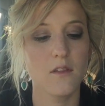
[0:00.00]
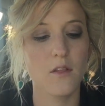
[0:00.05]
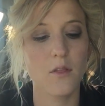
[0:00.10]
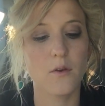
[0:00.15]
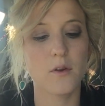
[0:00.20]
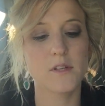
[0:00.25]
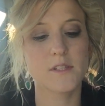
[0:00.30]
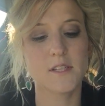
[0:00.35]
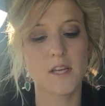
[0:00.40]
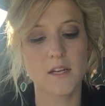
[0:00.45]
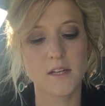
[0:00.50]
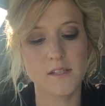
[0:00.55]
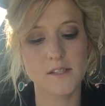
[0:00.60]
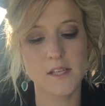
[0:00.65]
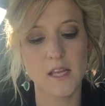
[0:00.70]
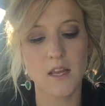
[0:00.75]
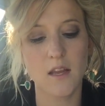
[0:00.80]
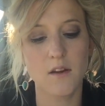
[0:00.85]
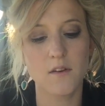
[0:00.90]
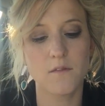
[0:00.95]
The Lord said to
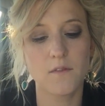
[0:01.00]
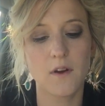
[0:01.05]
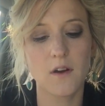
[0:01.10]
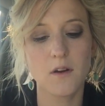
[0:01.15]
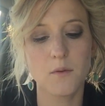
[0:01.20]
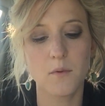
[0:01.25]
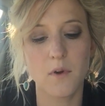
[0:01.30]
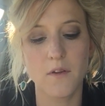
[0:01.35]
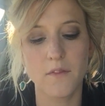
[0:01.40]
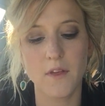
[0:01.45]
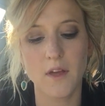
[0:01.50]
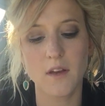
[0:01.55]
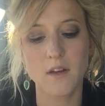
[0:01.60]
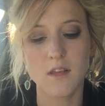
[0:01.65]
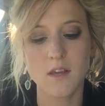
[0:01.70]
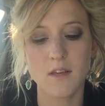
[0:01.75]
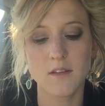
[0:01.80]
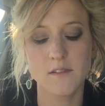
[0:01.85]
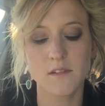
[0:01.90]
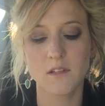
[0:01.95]
Satan, "Very well
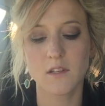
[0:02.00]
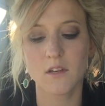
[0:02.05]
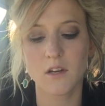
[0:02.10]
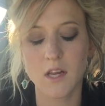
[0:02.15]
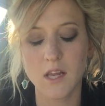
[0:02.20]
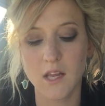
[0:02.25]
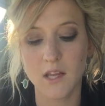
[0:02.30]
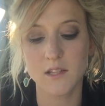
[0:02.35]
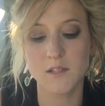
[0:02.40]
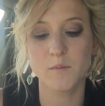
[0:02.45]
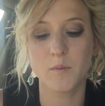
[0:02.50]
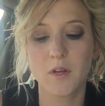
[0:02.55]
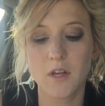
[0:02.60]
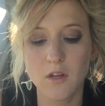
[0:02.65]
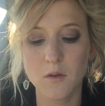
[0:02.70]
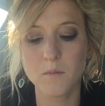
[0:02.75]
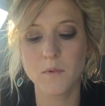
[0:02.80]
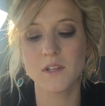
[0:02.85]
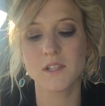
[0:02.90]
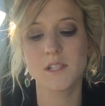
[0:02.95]
then, he is in your hands,
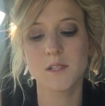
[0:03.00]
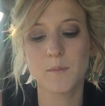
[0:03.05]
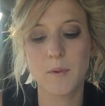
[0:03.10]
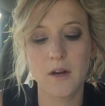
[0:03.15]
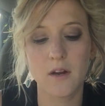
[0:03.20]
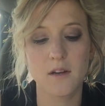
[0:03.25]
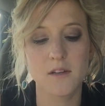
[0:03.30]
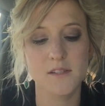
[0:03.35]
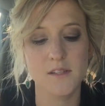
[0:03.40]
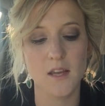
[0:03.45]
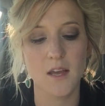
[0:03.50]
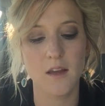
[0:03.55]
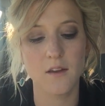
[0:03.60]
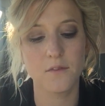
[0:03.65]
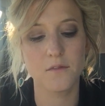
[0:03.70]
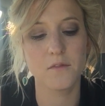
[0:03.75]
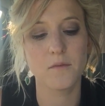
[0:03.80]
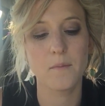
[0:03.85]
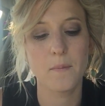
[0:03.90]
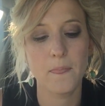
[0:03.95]
but you must spare his
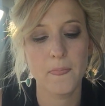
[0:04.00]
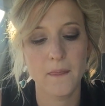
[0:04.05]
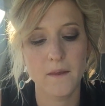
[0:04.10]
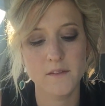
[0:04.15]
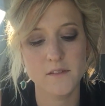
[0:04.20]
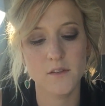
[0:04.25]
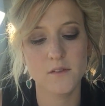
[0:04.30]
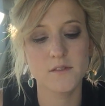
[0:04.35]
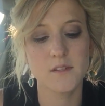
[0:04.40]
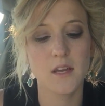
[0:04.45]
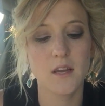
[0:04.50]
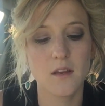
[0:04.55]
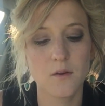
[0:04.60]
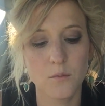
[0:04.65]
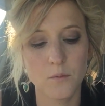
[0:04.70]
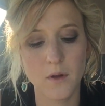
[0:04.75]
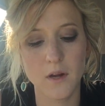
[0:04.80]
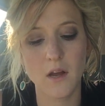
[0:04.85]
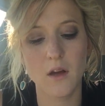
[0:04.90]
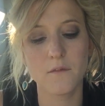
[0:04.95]
life." So
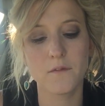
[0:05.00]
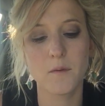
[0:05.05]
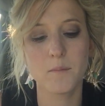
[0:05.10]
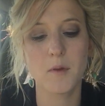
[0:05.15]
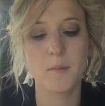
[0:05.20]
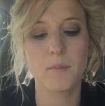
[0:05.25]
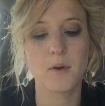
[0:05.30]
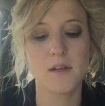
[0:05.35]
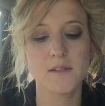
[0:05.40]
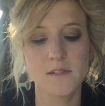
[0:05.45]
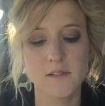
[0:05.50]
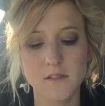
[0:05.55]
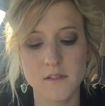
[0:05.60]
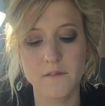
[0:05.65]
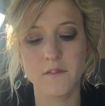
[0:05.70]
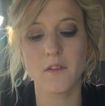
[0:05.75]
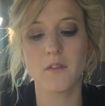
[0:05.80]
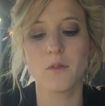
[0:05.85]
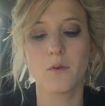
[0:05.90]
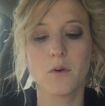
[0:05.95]
Satan went out from the presence
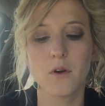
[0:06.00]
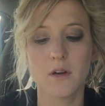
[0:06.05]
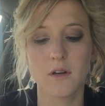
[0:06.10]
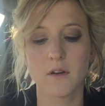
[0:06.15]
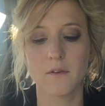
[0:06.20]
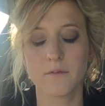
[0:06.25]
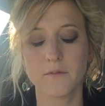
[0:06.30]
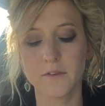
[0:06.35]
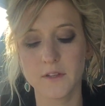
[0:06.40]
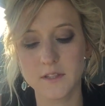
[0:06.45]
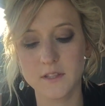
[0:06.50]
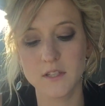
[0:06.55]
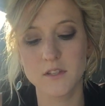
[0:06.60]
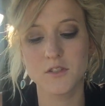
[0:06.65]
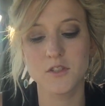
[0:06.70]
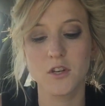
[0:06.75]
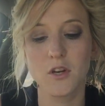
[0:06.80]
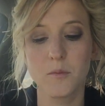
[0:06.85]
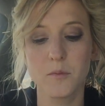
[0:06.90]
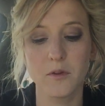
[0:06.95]
of the Lord and
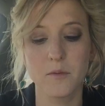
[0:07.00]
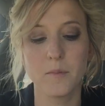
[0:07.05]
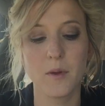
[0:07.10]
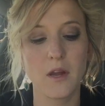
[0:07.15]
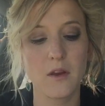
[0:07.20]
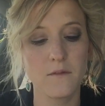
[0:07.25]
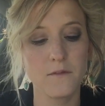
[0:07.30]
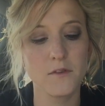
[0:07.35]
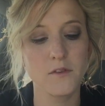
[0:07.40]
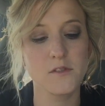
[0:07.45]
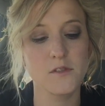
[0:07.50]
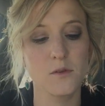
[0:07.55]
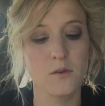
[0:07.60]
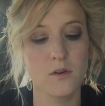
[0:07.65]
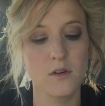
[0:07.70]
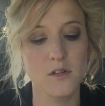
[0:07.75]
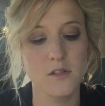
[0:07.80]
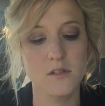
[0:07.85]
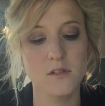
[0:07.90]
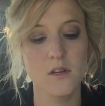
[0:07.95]
afflicted Job with painful
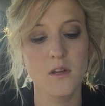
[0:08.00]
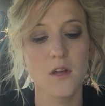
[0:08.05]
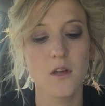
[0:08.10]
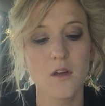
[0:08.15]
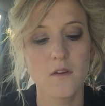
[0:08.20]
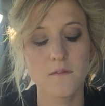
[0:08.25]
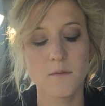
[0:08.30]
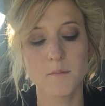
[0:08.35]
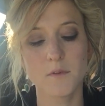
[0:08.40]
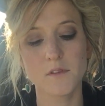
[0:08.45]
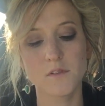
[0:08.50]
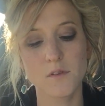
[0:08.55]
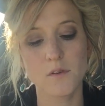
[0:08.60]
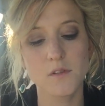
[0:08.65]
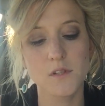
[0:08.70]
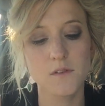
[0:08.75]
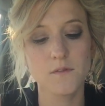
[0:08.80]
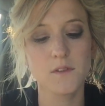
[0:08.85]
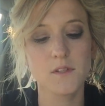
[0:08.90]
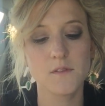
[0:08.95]
sores, from the
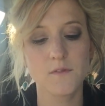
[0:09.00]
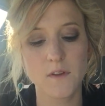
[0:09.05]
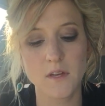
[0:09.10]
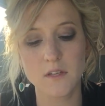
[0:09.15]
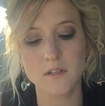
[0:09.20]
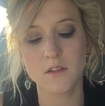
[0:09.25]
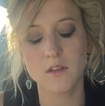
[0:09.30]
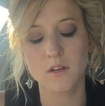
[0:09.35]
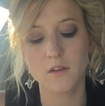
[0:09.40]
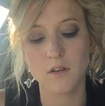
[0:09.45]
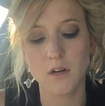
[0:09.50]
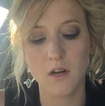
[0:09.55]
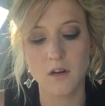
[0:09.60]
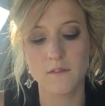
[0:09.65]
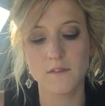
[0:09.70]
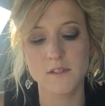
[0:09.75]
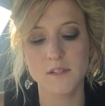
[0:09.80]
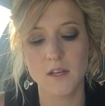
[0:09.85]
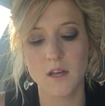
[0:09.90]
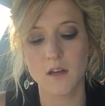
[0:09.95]
soles of his feet to the crown
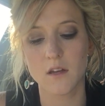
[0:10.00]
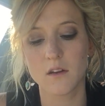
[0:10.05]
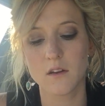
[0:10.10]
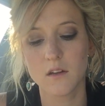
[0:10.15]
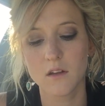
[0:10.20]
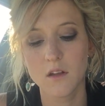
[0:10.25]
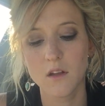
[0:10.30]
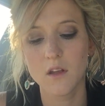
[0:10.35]
of his head.